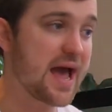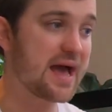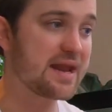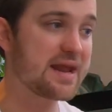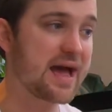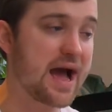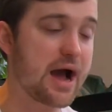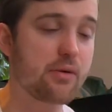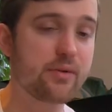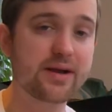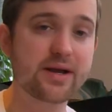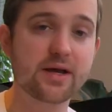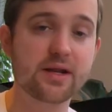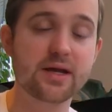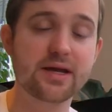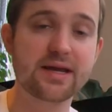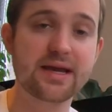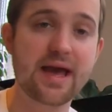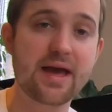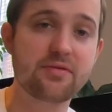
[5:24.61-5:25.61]
and how we're
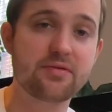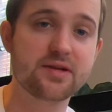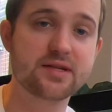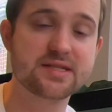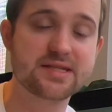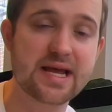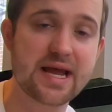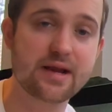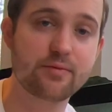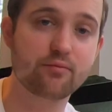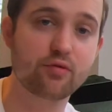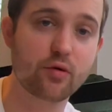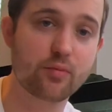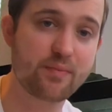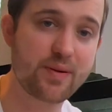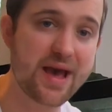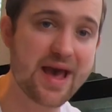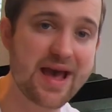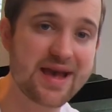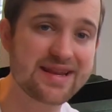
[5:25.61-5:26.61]
going to get this tank
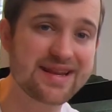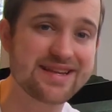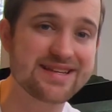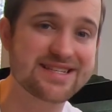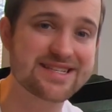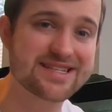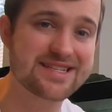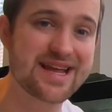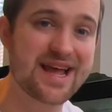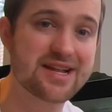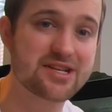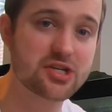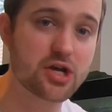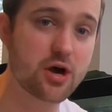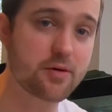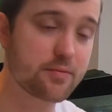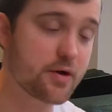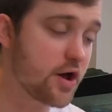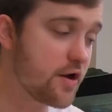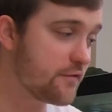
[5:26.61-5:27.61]
prepared and set
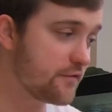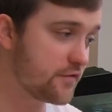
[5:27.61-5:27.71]
up